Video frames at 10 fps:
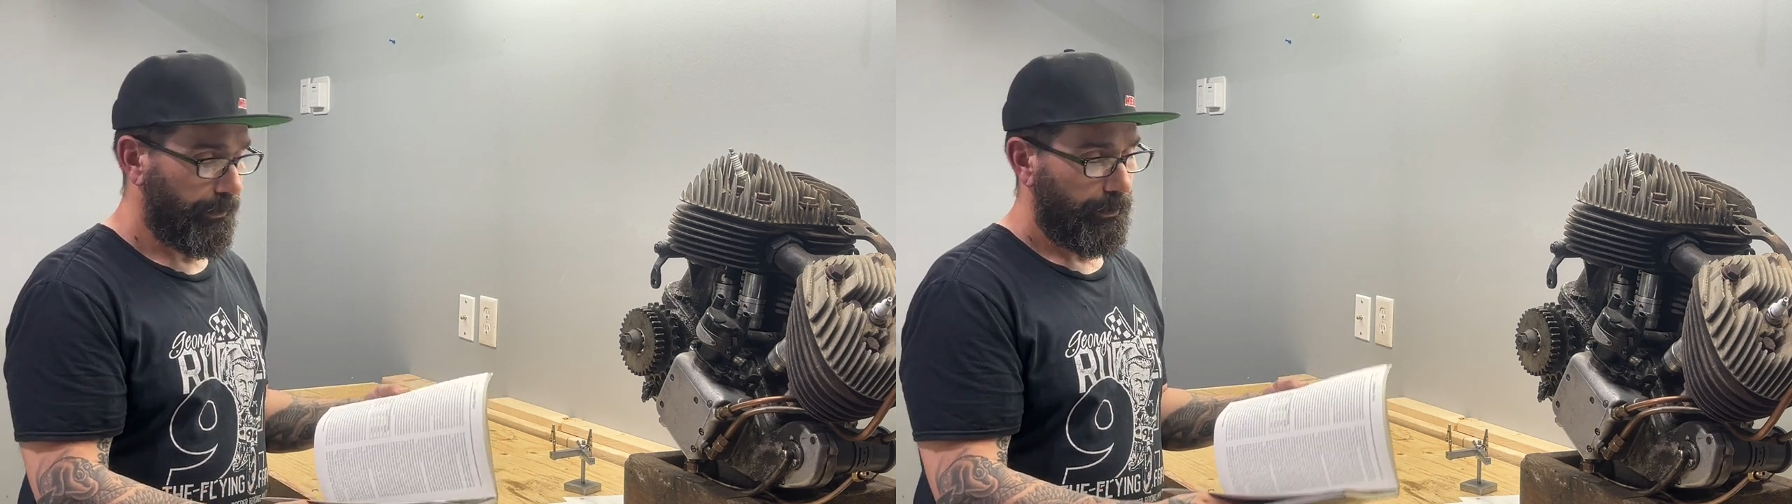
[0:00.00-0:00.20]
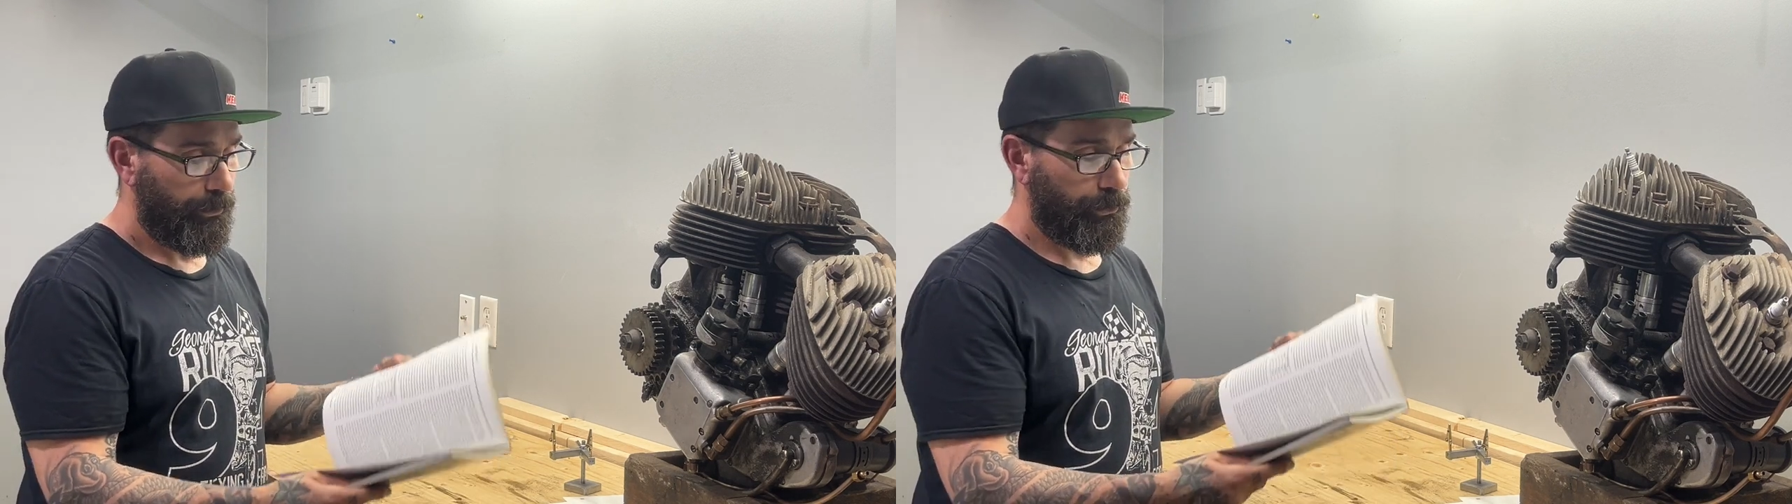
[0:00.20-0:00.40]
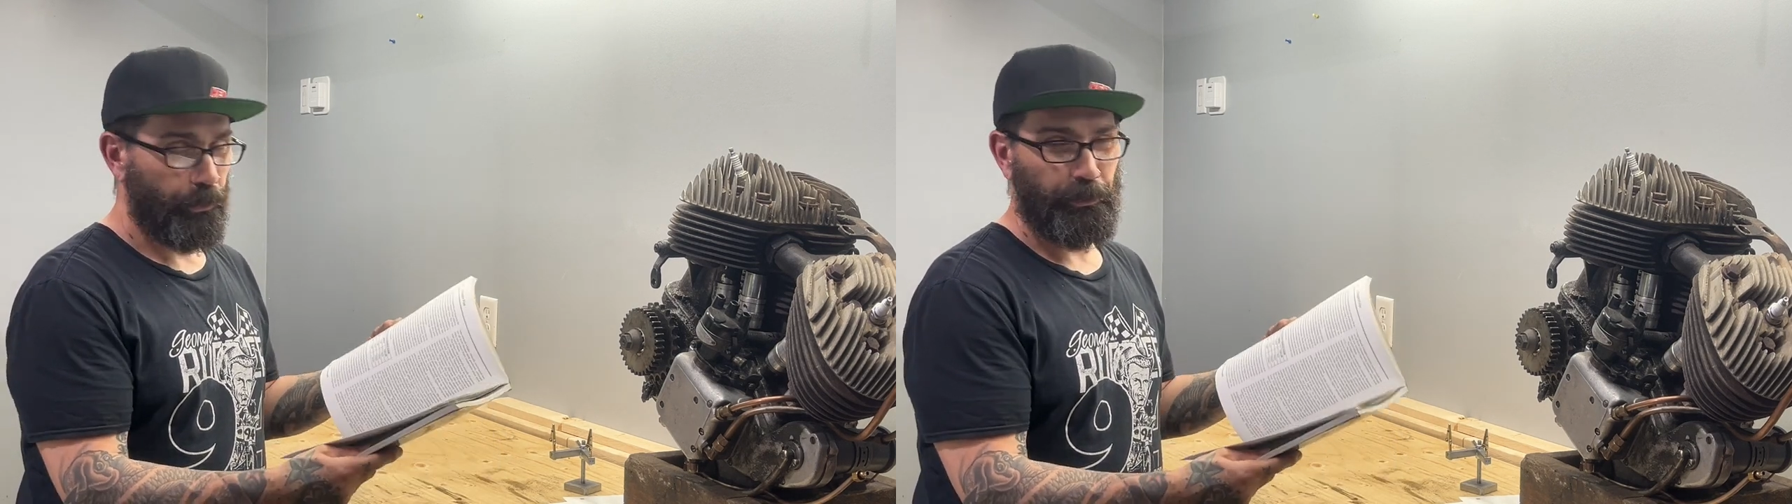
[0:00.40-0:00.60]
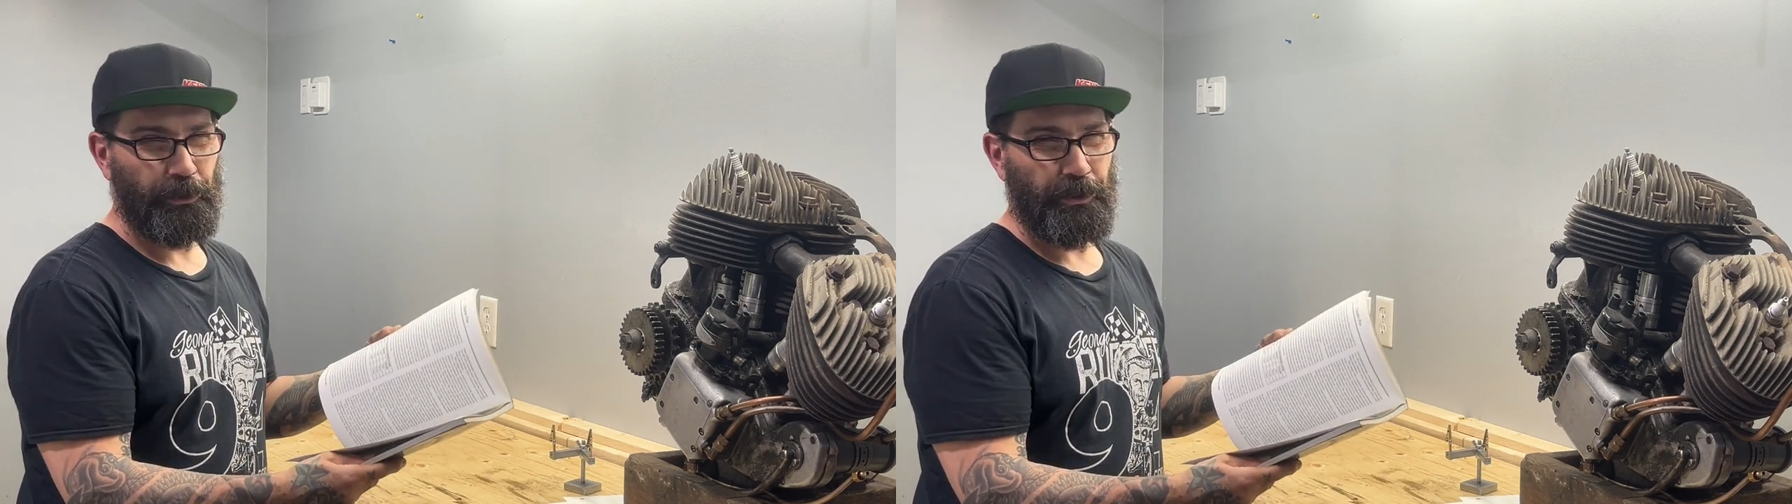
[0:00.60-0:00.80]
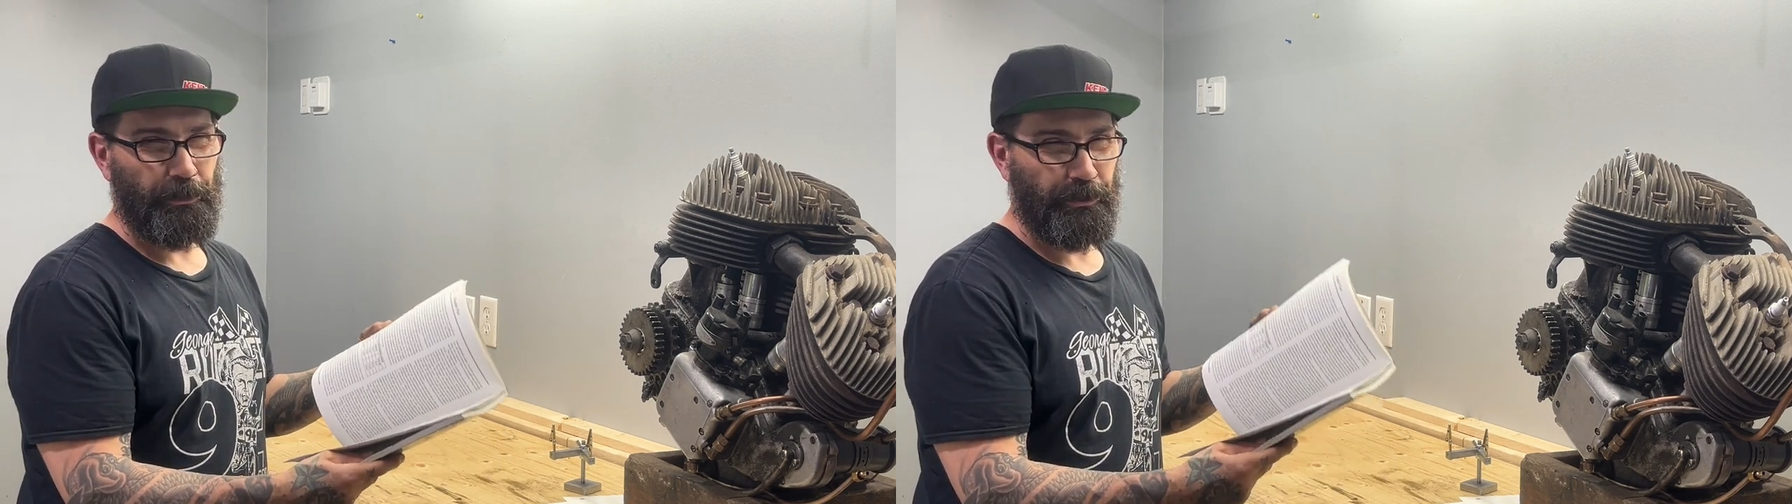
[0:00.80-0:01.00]
Shows
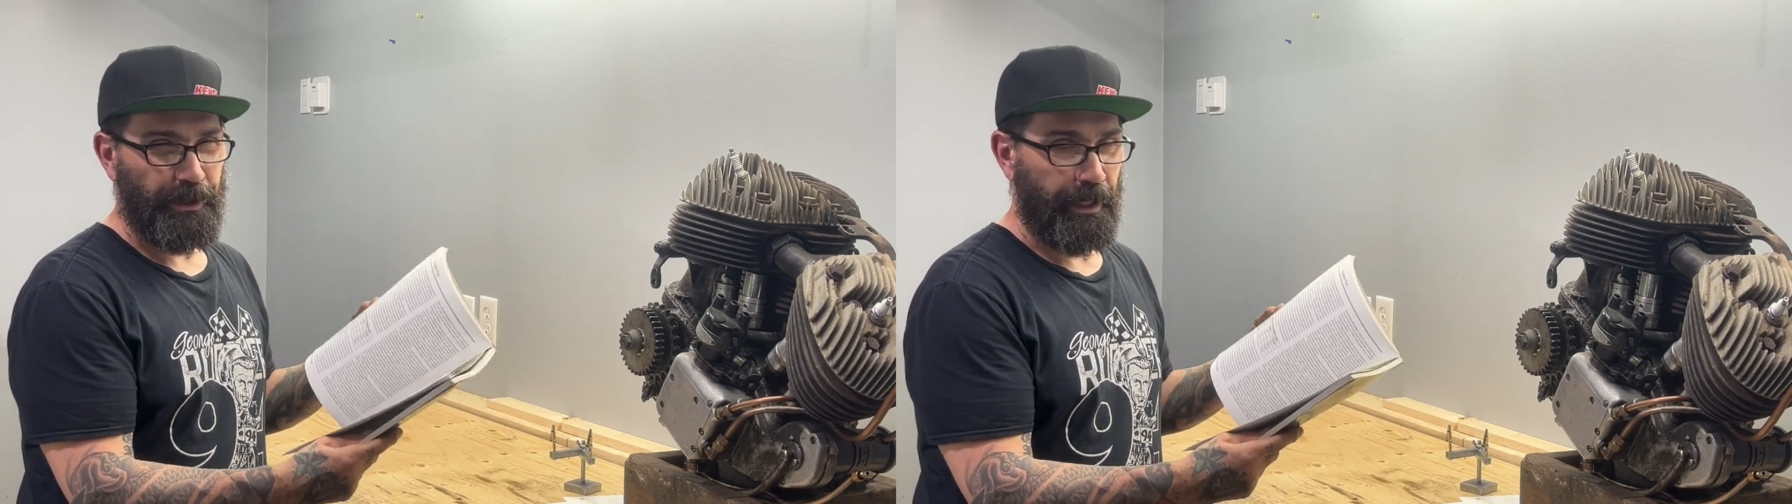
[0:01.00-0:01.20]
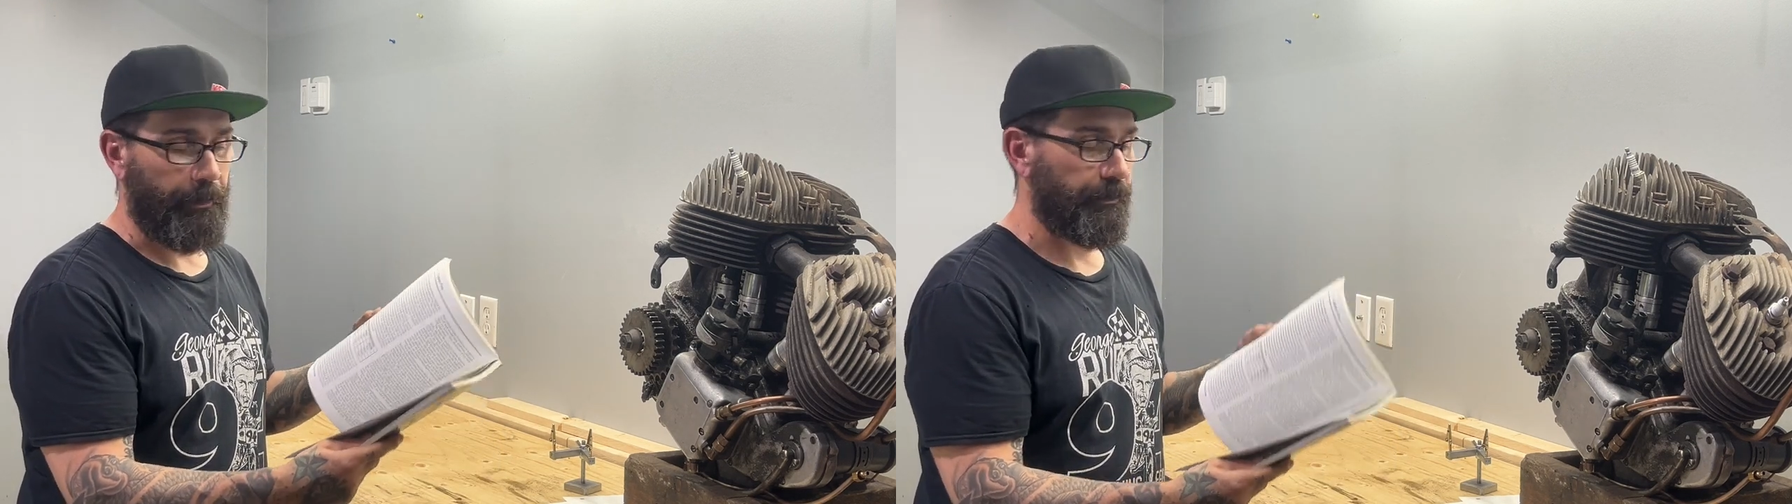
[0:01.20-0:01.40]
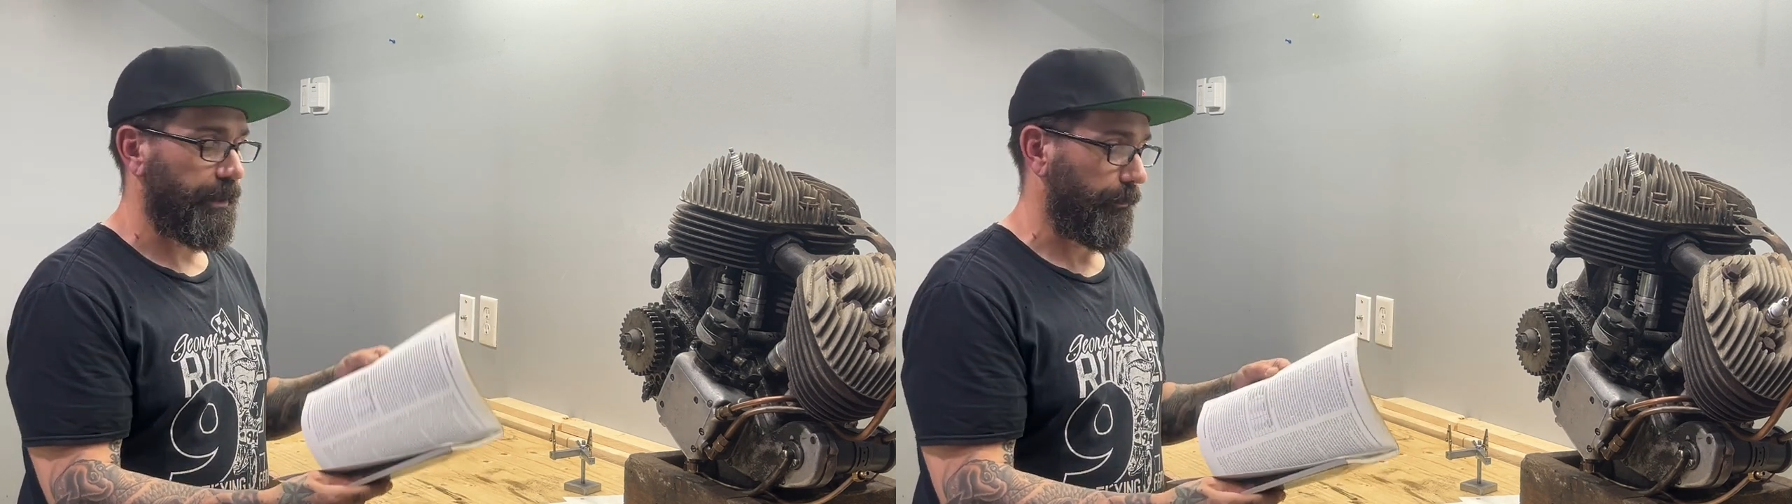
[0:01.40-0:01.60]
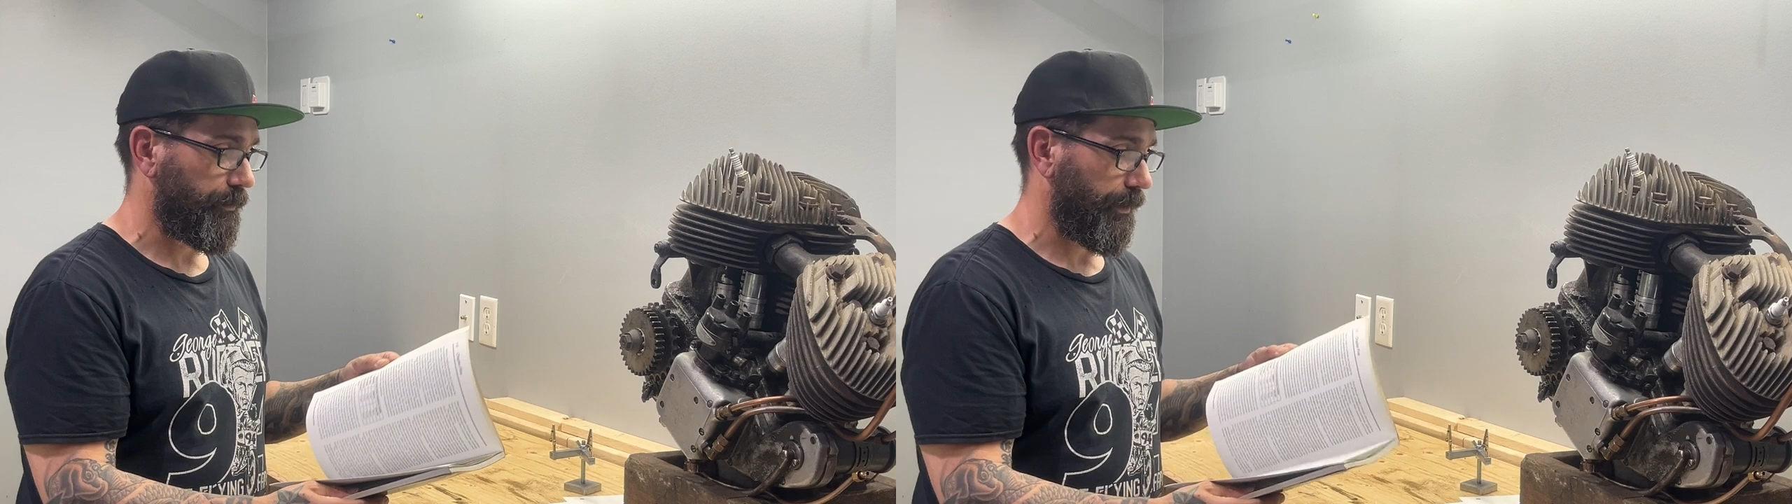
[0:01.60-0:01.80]
you some setup tips